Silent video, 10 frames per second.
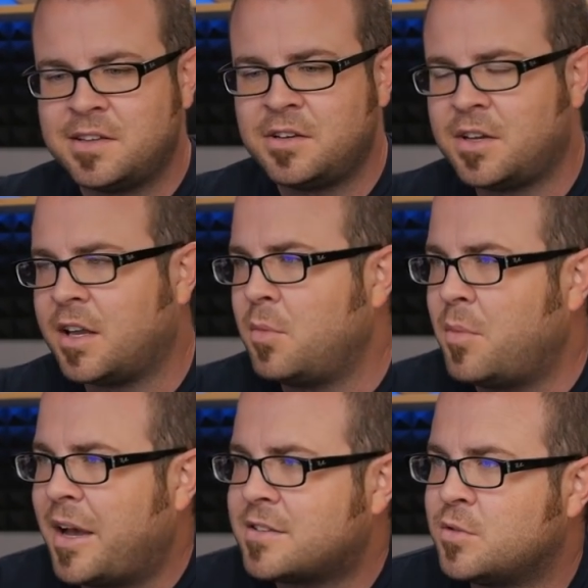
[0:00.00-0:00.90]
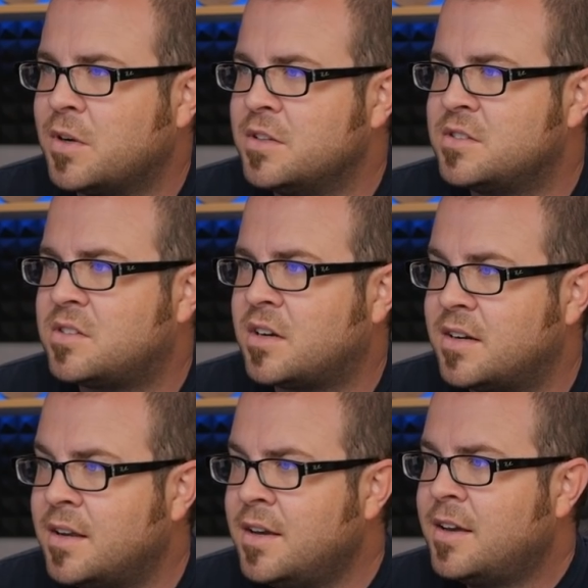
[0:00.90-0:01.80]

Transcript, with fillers: and then you kind of be back to where you started.